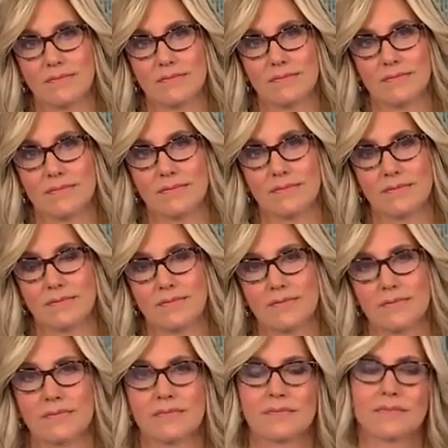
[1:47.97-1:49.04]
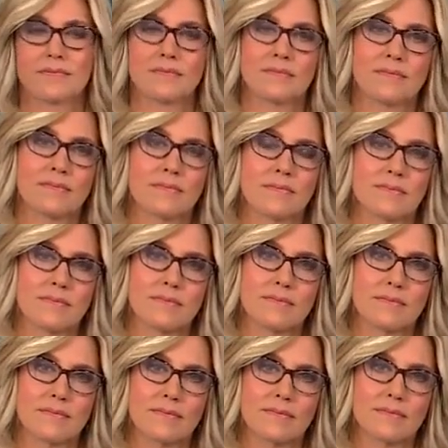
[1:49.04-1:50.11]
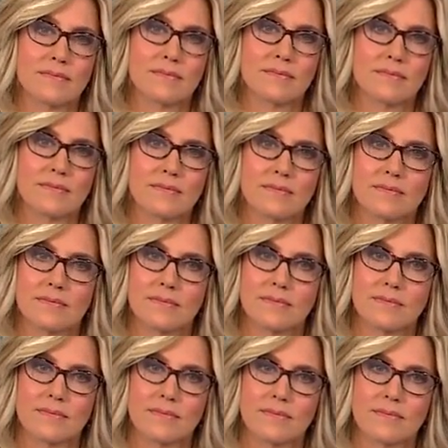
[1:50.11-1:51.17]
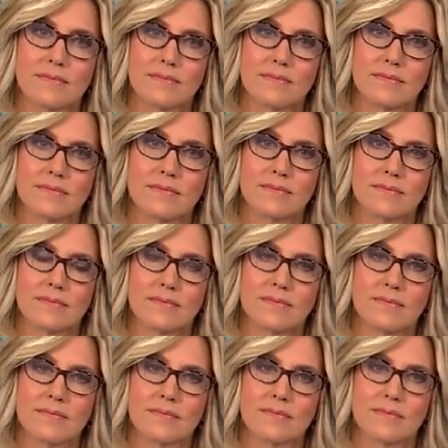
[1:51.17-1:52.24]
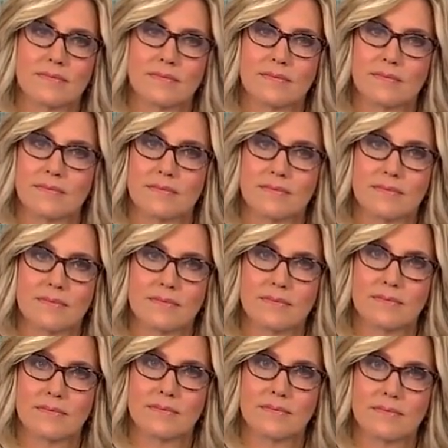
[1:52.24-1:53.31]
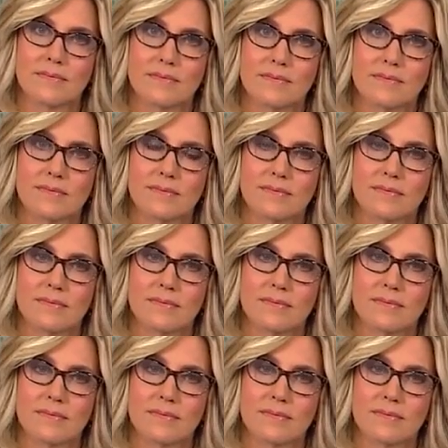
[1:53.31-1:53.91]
The person shown says nothing.